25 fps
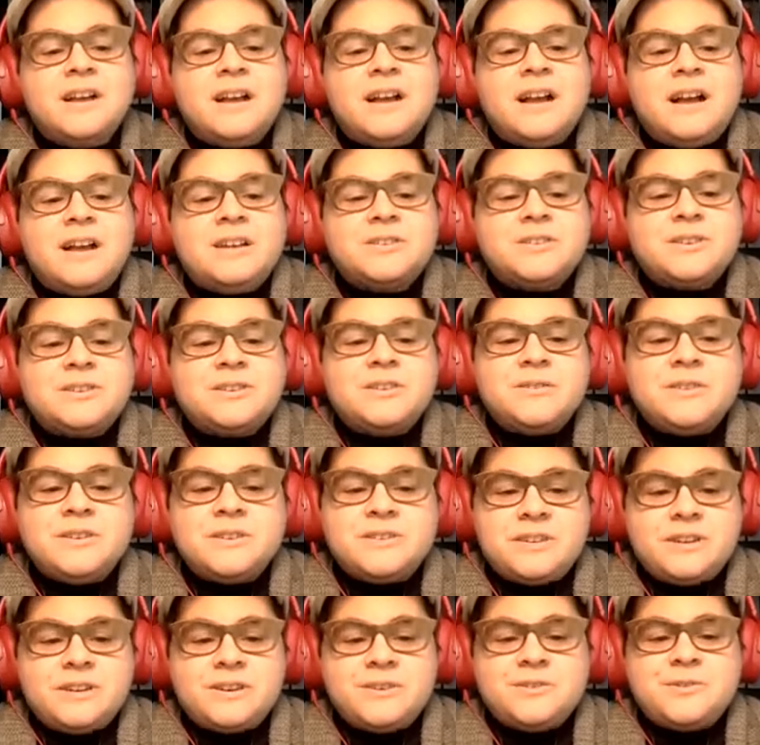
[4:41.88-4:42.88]
As a
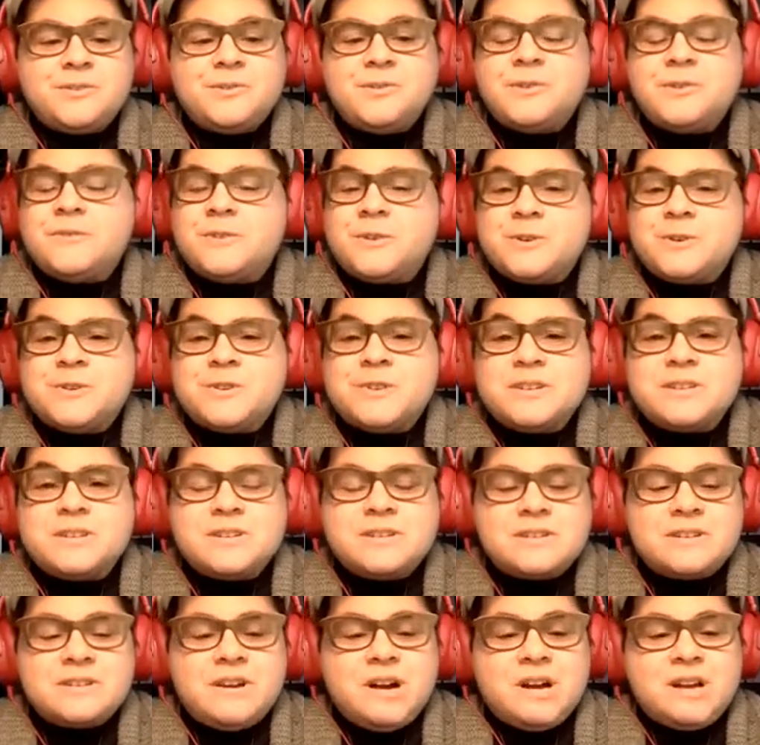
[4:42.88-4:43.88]
Unitarian
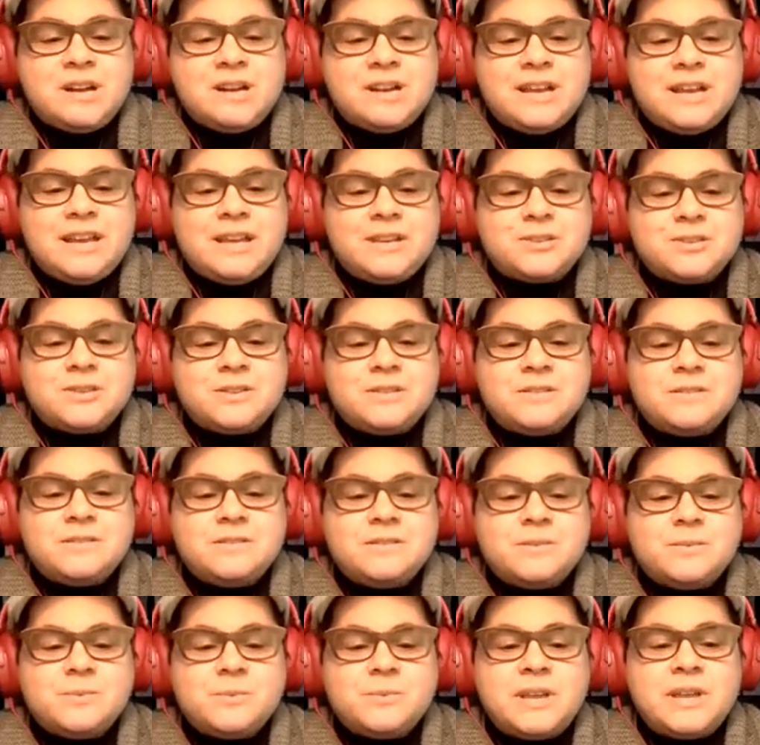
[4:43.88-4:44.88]
Universalist congregation,
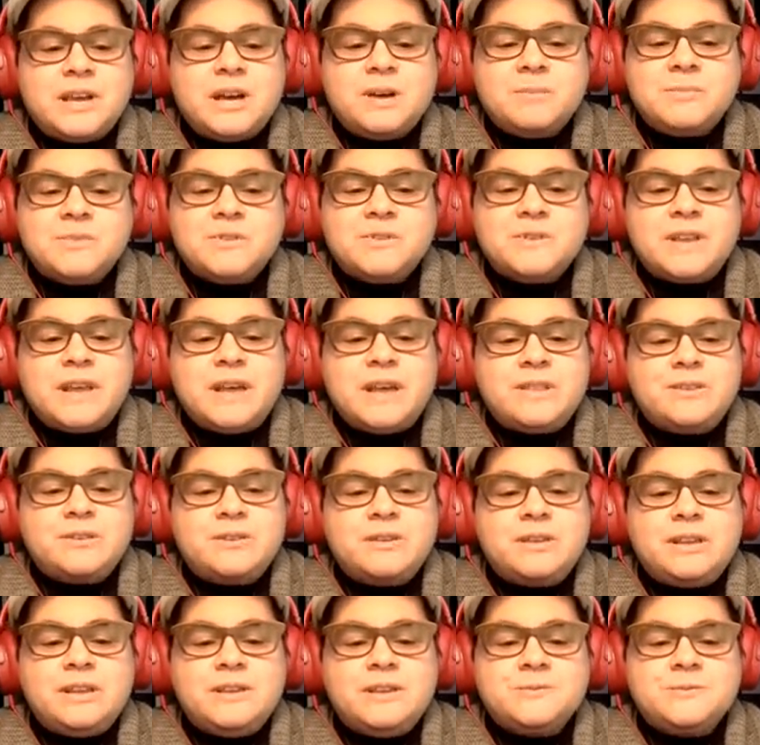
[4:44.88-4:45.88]
we come together
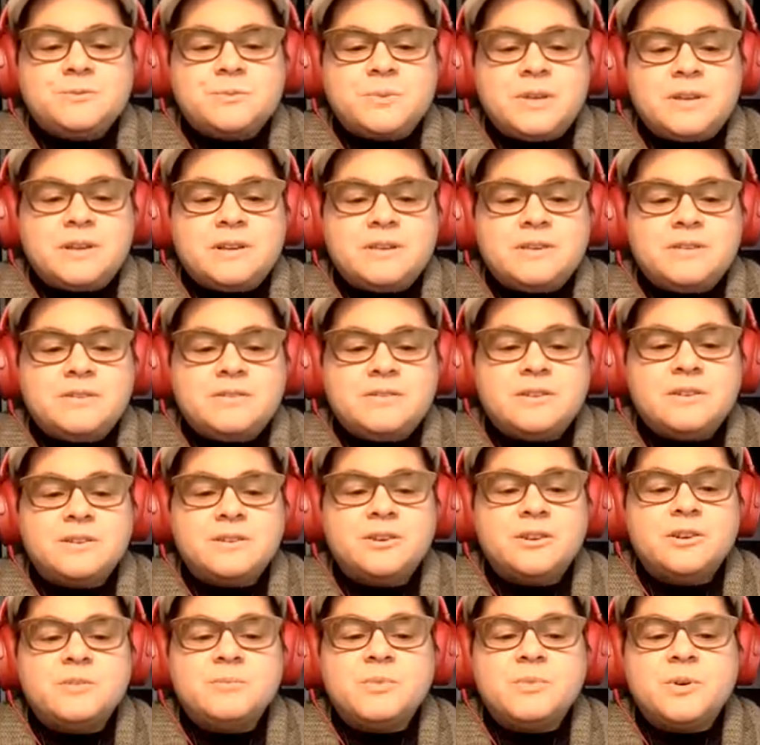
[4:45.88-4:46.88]
each week to
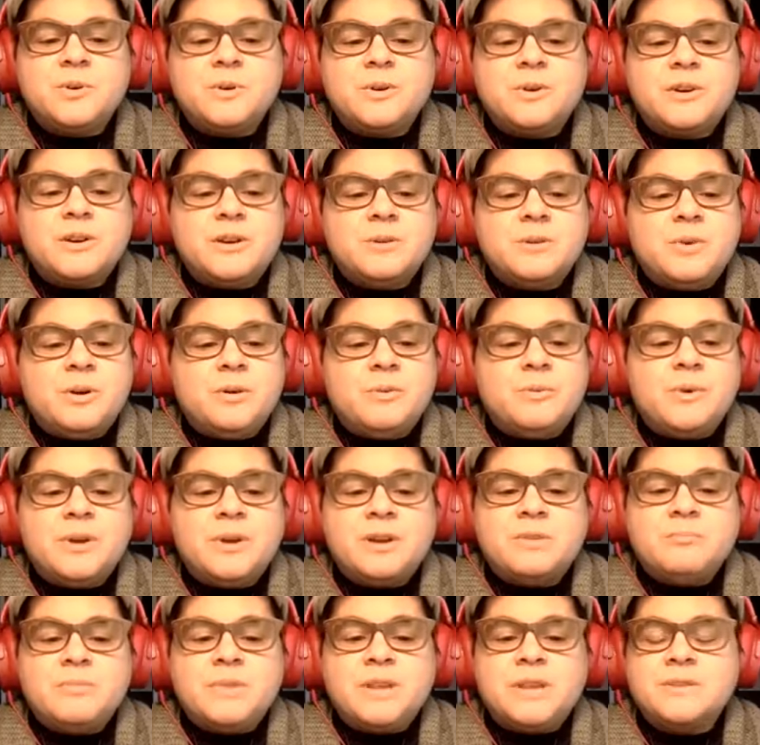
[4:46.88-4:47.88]
learn more about what
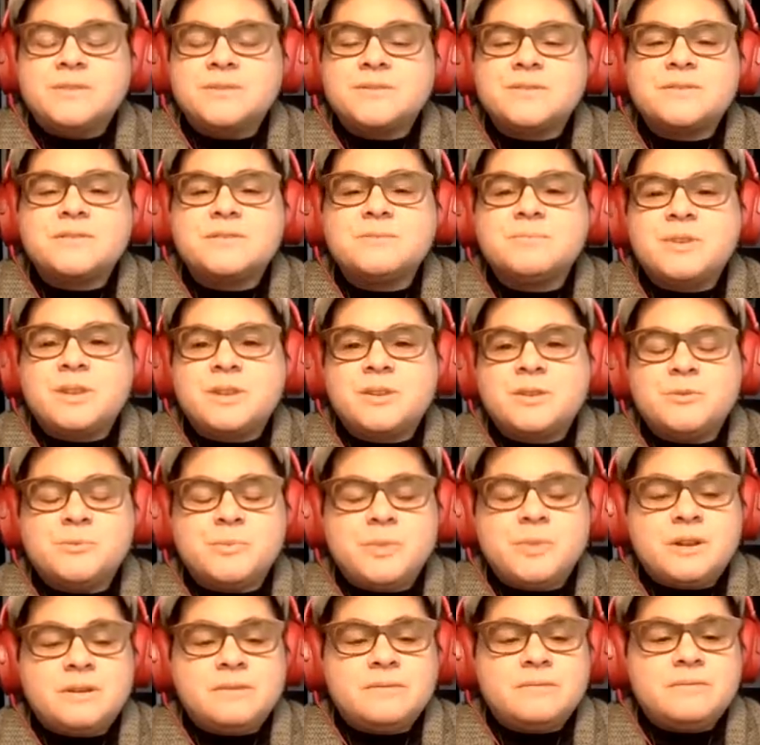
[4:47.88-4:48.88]
it means to be
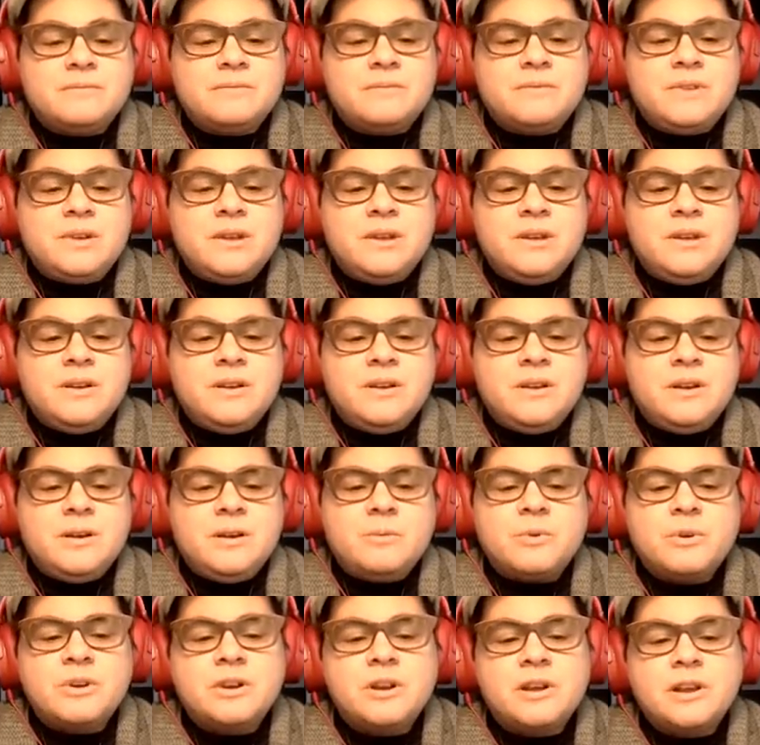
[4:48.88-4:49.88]
human.
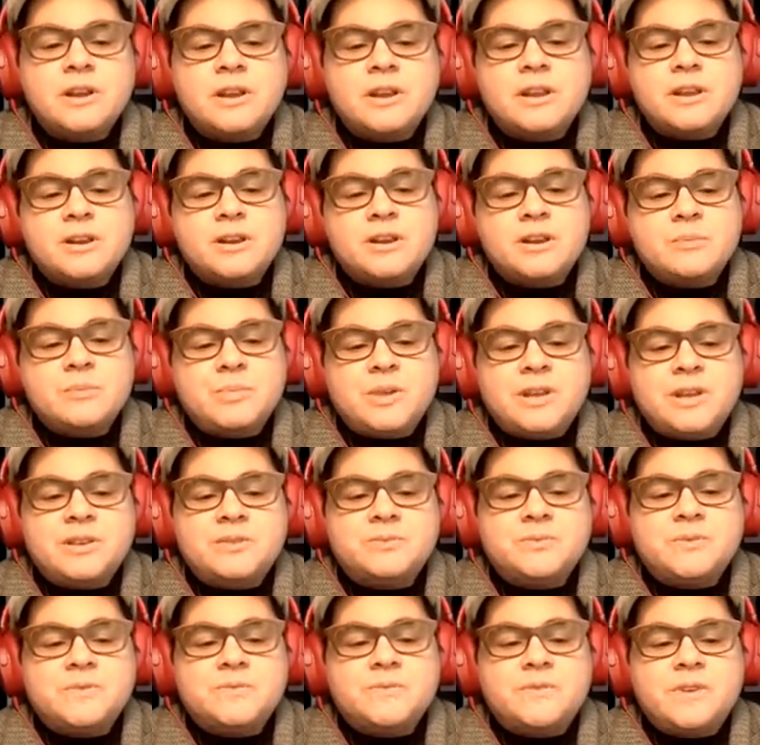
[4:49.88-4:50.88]
We're not here because
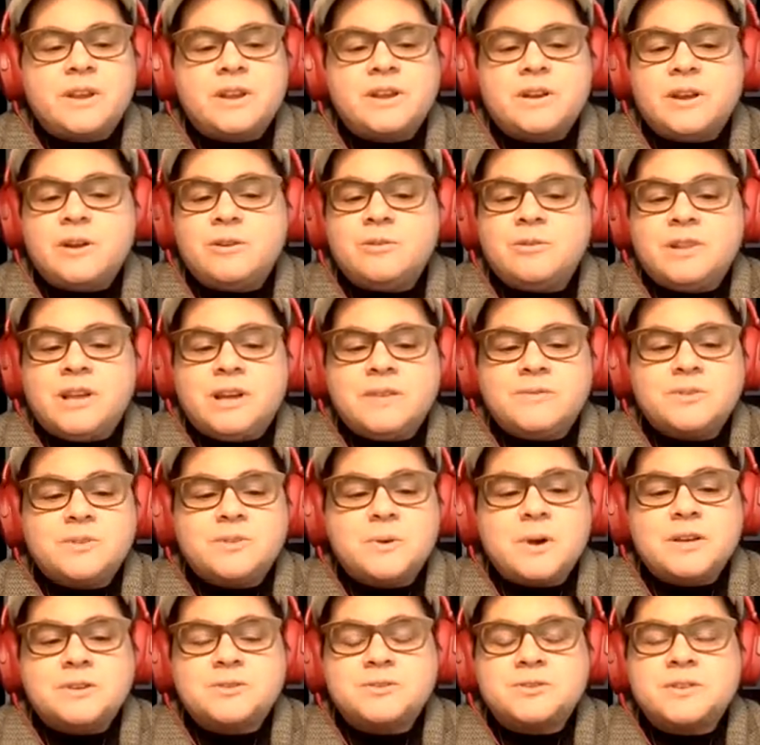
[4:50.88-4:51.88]
we've figured out life's
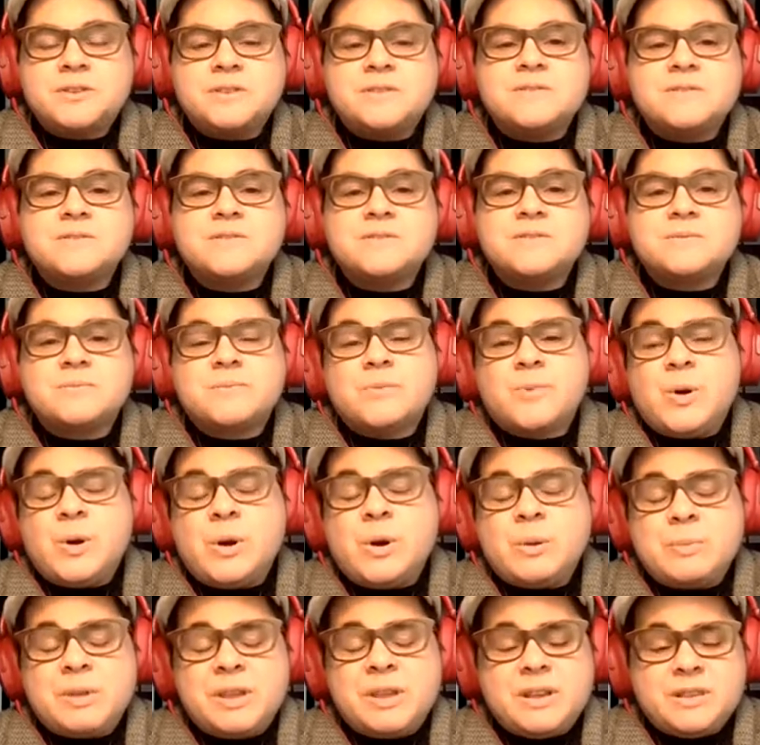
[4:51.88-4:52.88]
questions
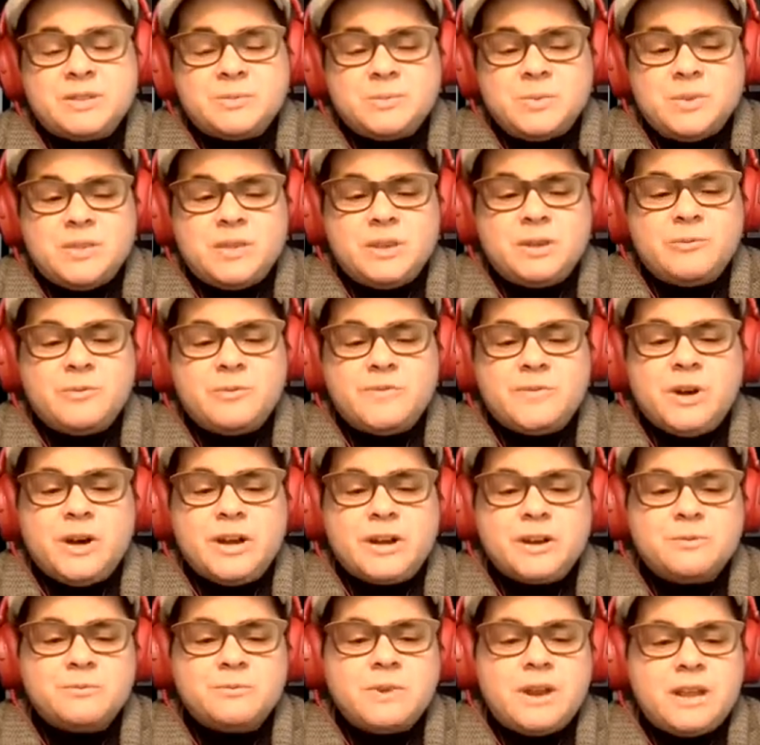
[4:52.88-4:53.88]
or because we think we've
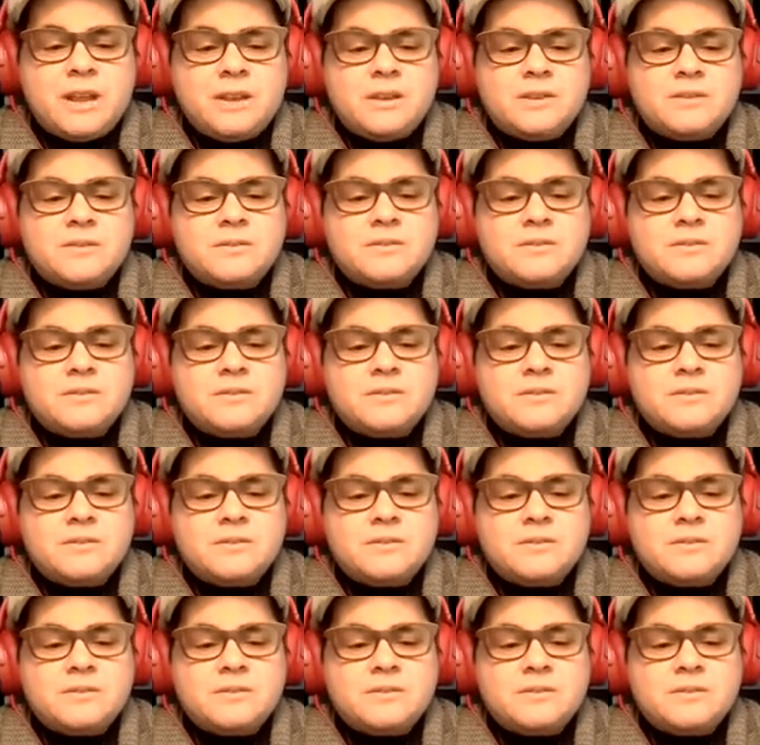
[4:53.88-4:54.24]
got it right.